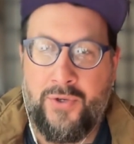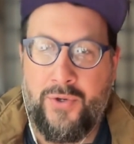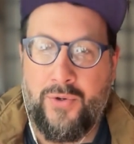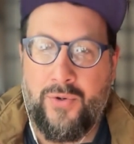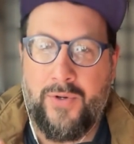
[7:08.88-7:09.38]

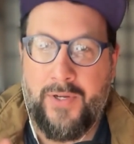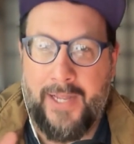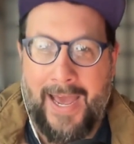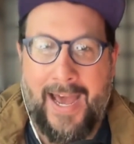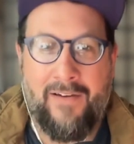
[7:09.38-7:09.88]
to
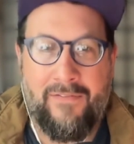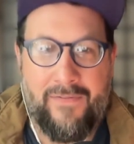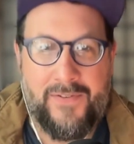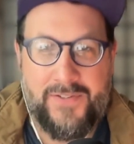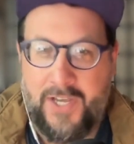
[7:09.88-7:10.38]
have
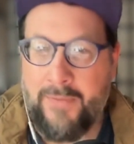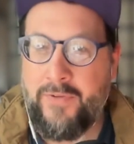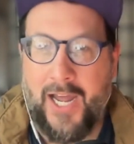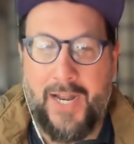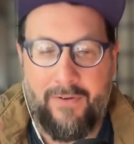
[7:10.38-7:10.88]
some
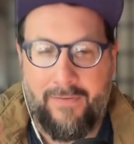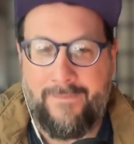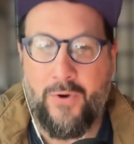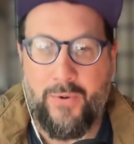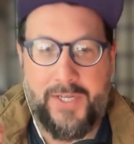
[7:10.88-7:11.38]
kind of a
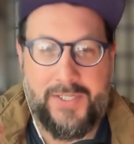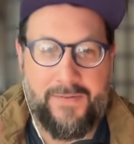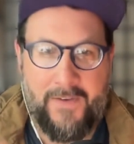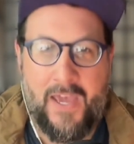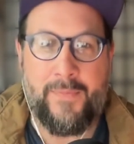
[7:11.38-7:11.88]
focused
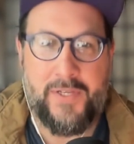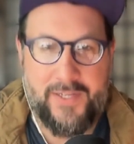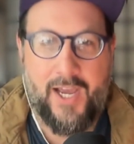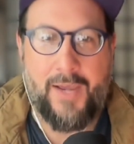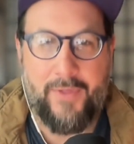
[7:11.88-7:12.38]
family
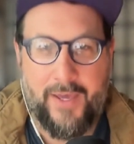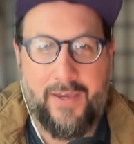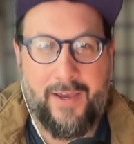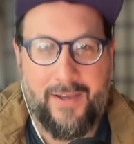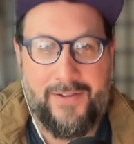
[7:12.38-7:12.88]
time,
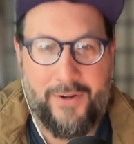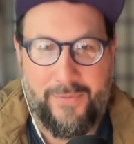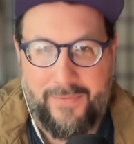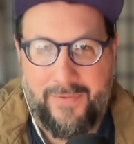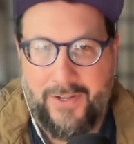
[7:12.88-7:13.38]
like,
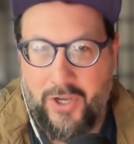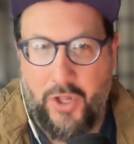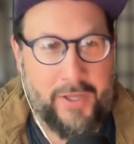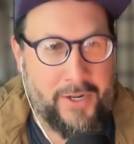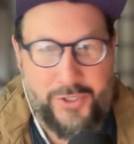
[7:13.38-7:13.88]
and
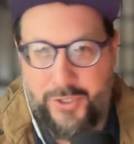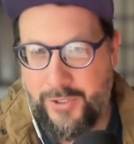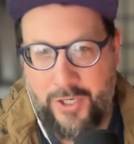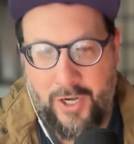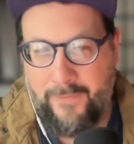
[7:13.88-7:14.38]
calling it a
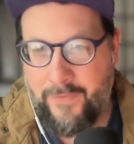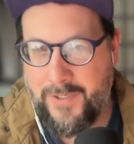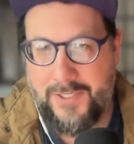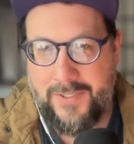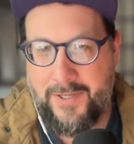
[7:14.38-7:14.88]
church
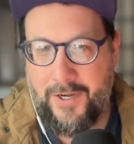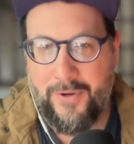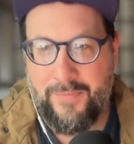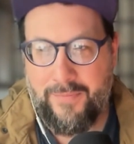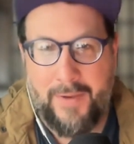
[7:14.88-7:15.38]
conference,
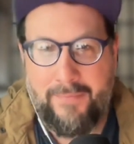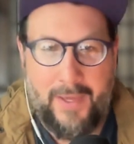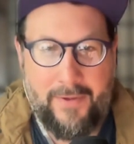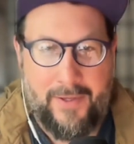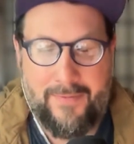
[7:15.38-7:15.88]

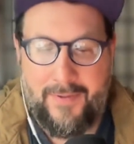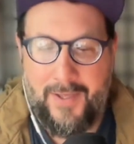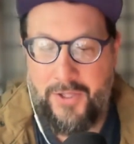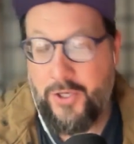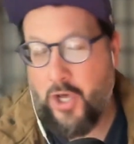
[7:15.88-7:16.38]
maybe
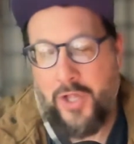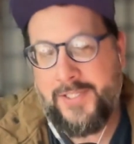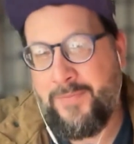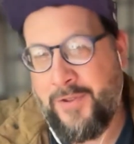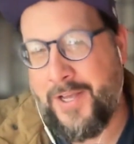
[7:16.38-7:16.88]
you call it
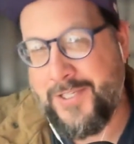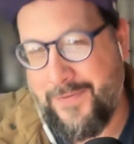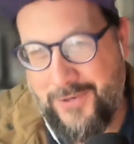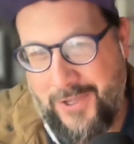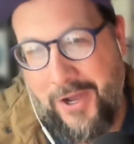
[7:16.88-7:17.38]
something else
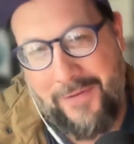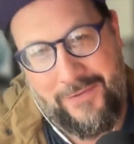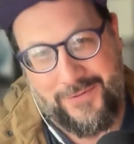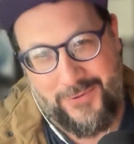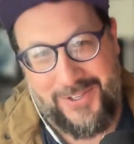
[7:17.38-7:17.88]
if the
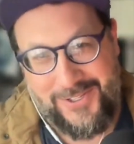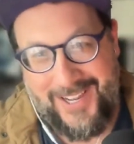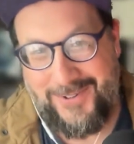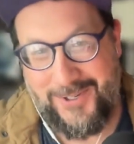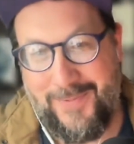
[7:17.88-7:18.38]
conference freaks you
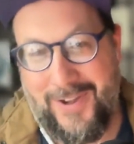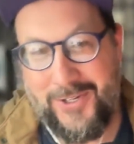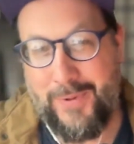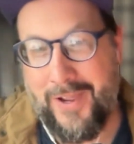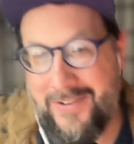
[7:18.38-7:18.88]
out too much, but